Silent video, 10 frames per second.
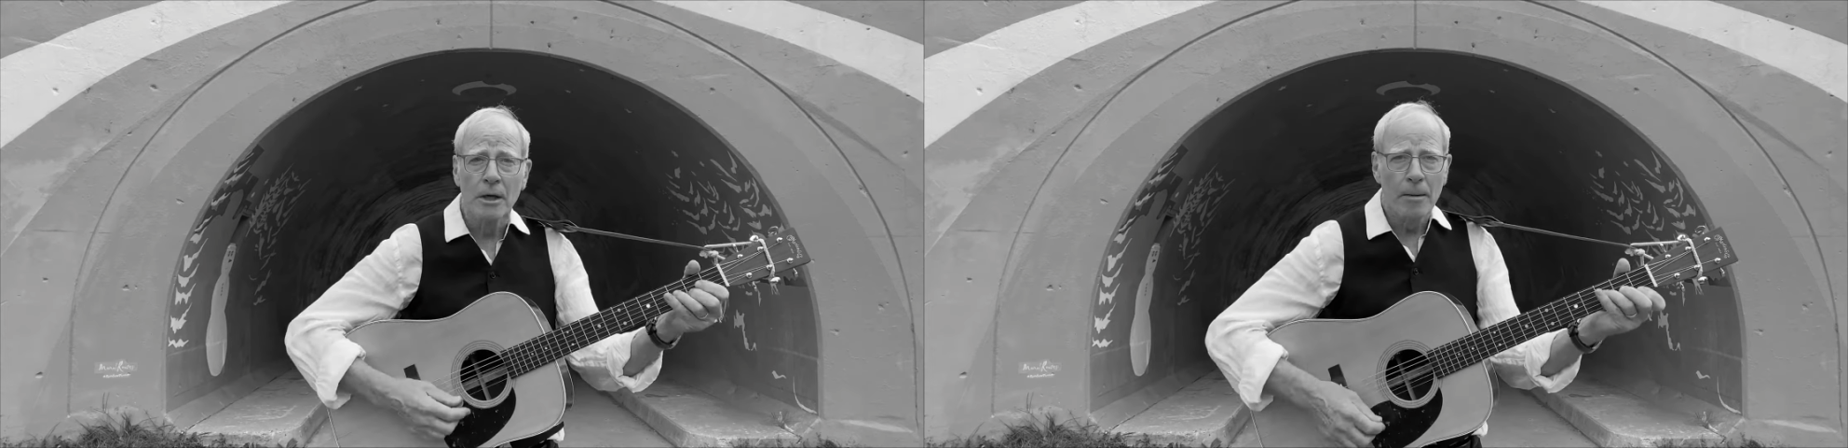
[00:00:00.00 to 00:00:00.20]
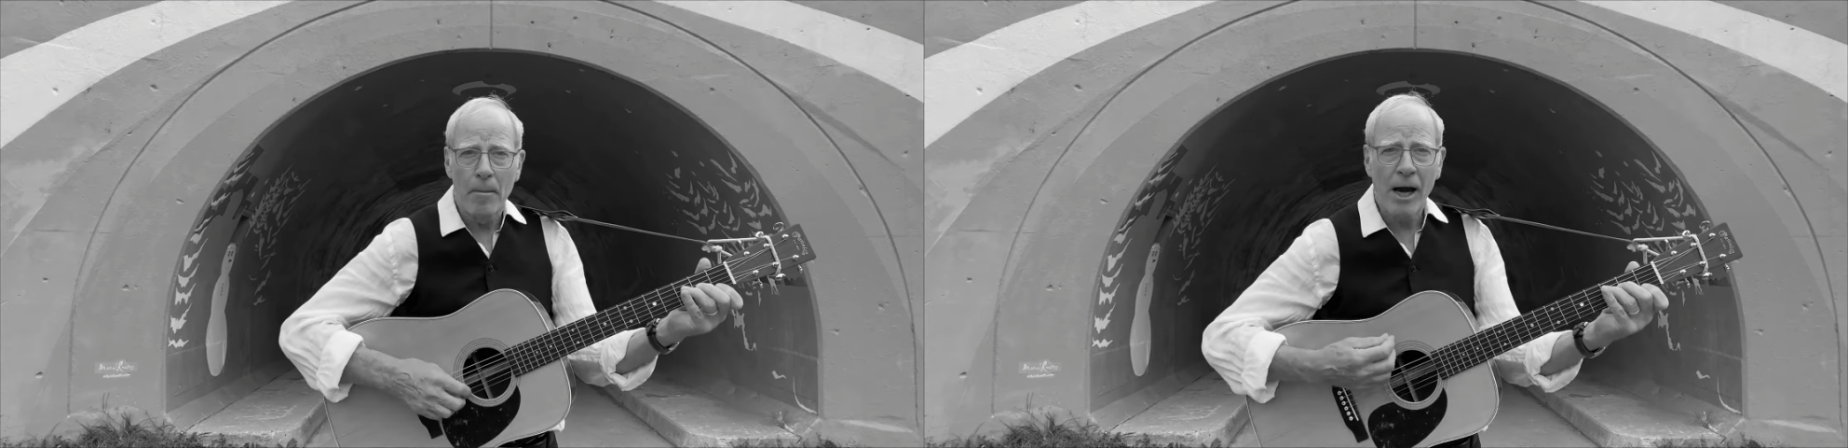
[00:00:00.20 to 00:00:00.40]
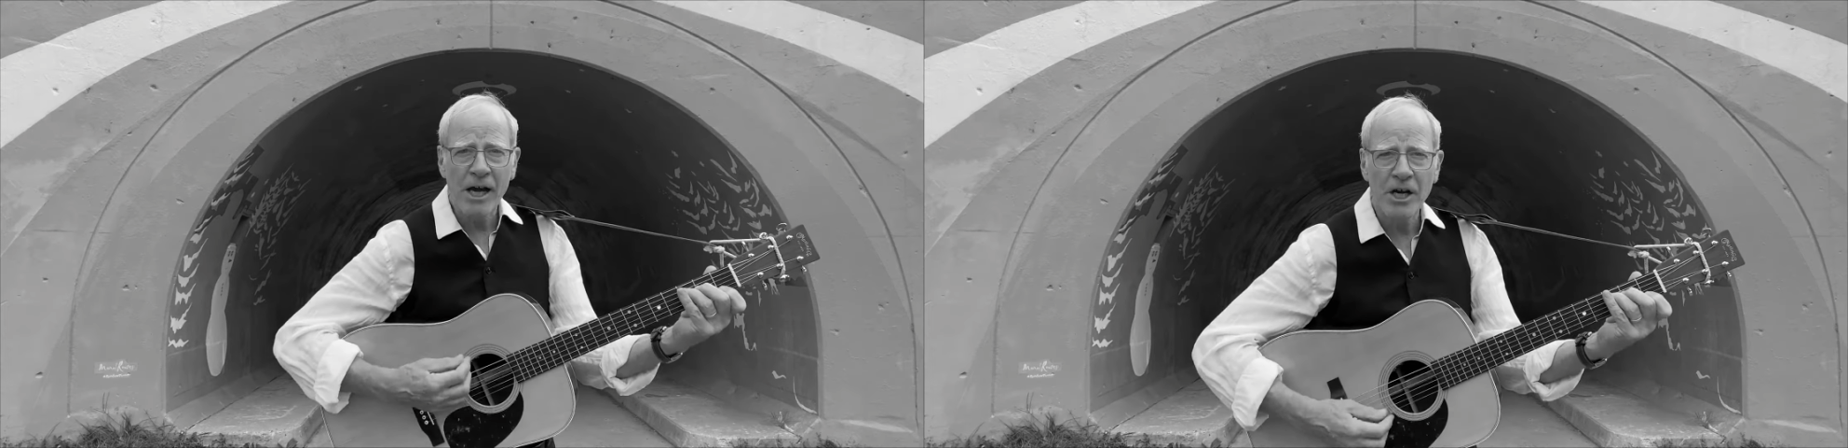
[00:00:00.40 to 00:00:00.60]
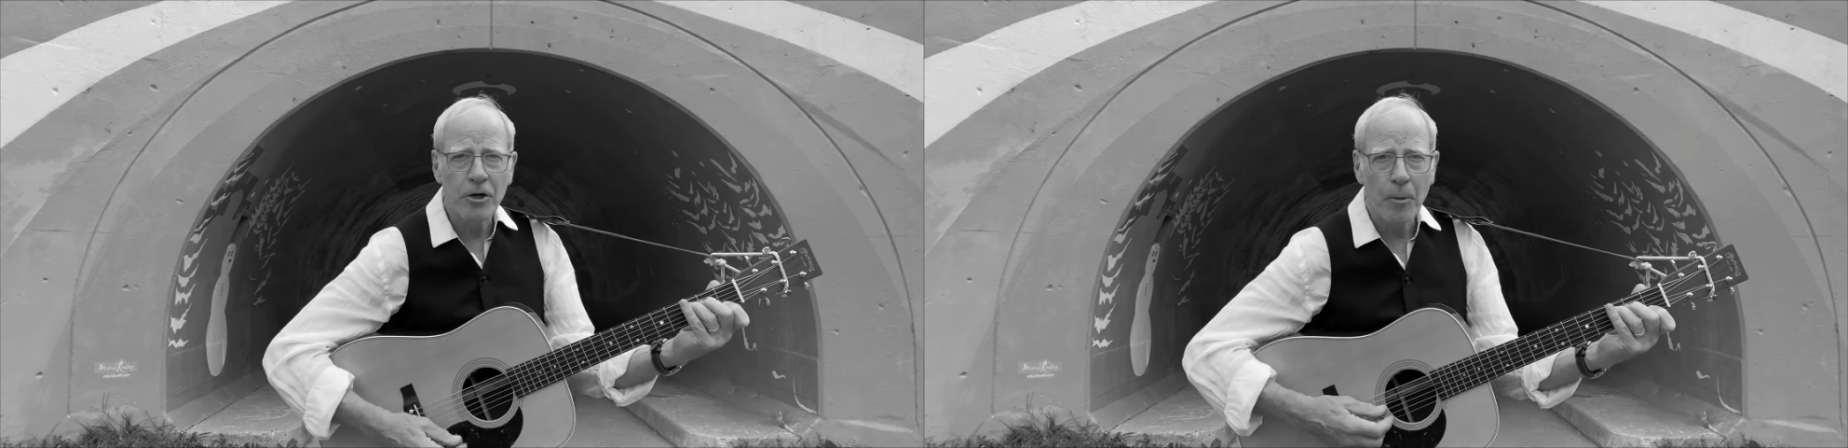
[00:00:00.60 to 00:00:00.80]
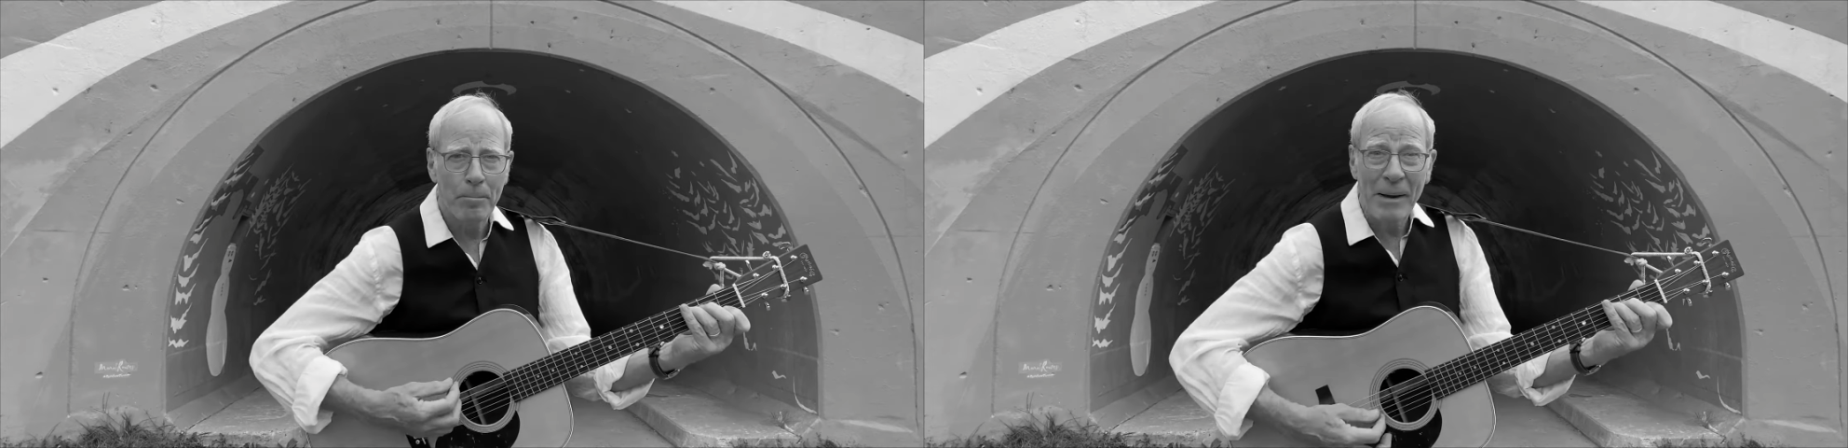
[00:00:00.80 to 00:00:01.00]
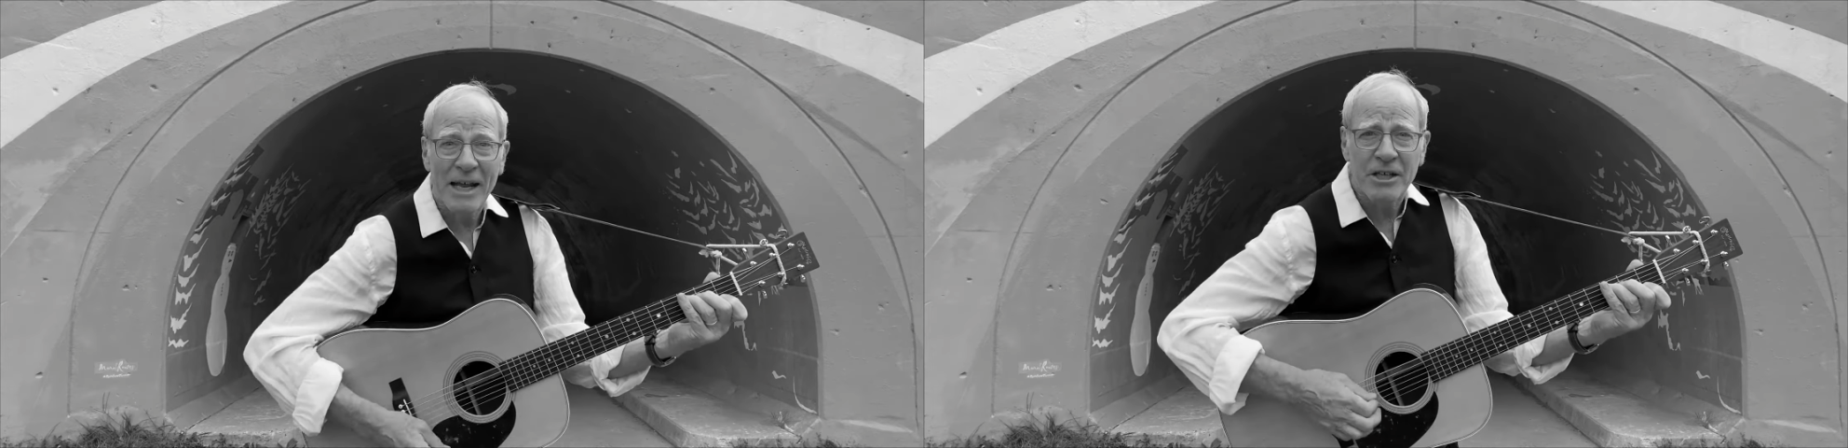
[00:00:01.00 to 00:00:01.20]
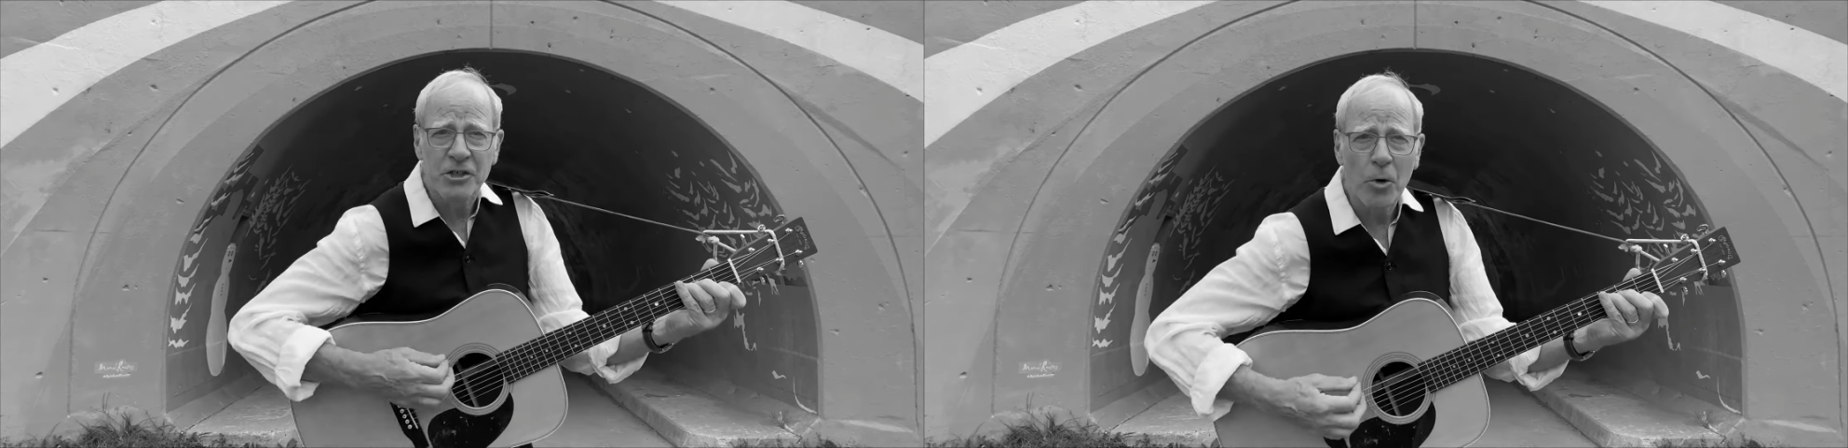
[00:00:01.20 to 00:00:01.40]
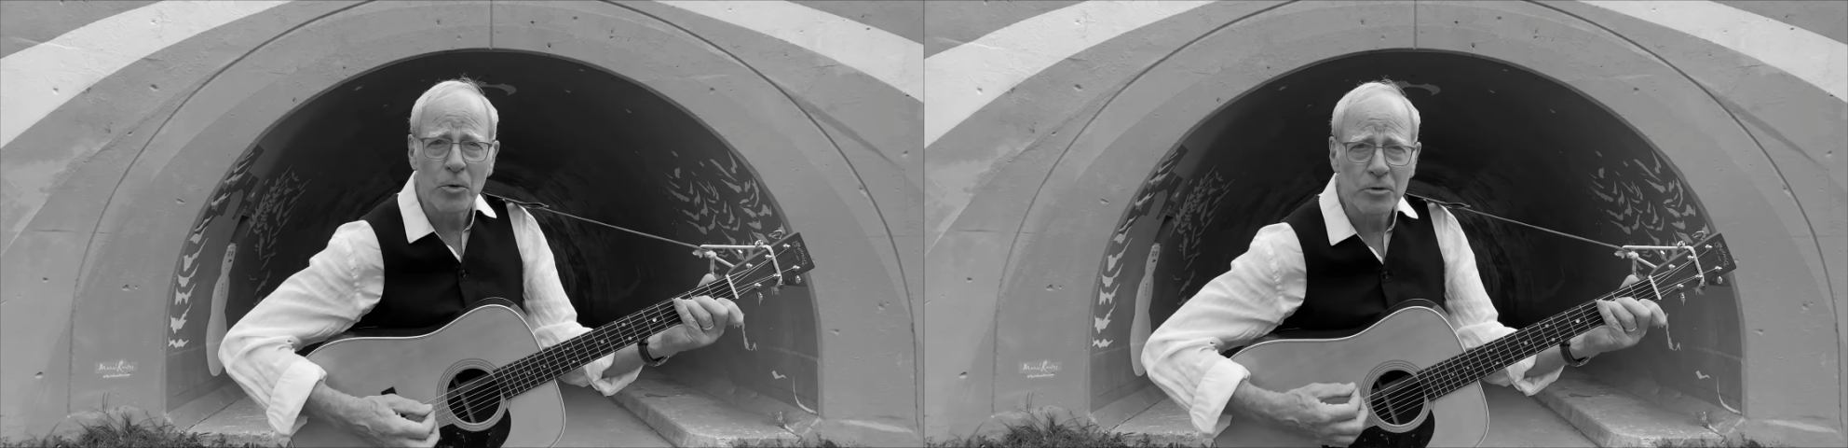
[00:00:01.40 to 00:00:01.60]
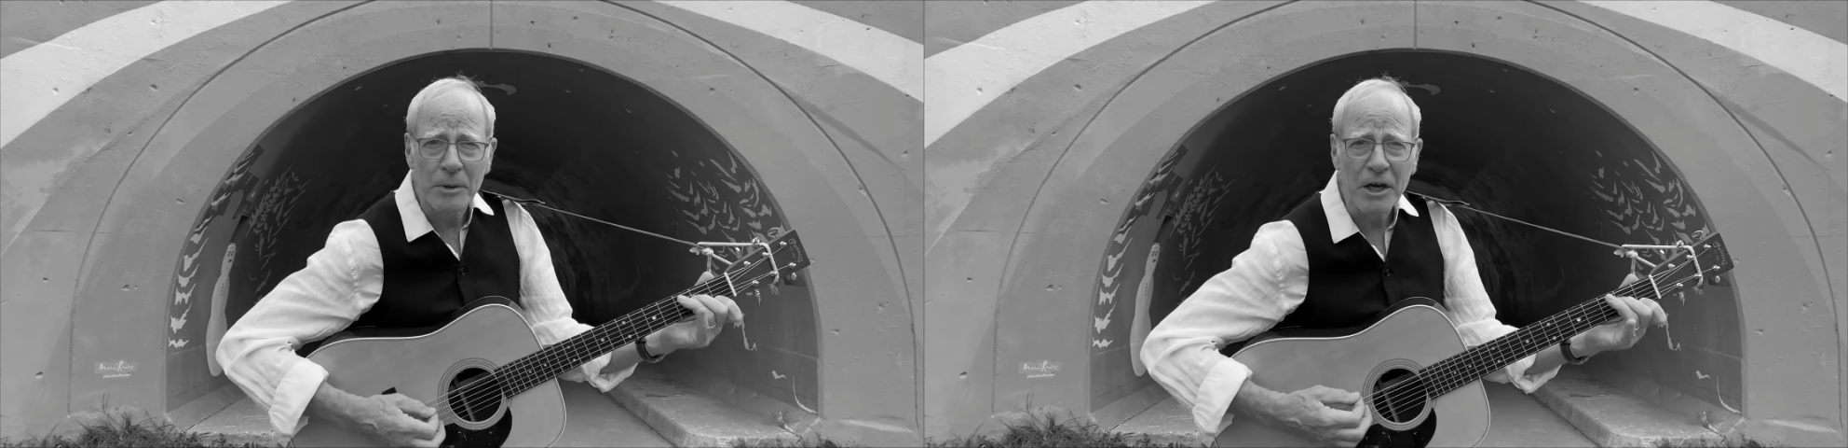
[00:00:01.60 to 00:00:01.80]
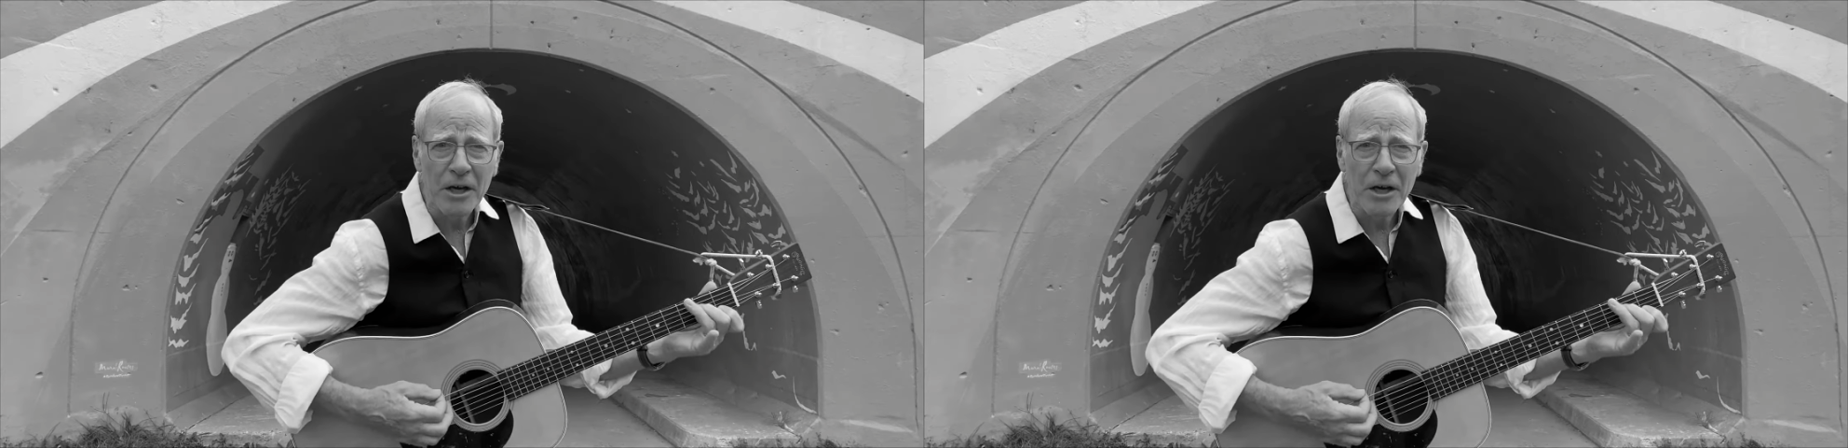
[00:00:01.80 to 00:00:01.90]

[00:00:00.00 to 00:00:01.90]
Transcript: My Uncle Benny told me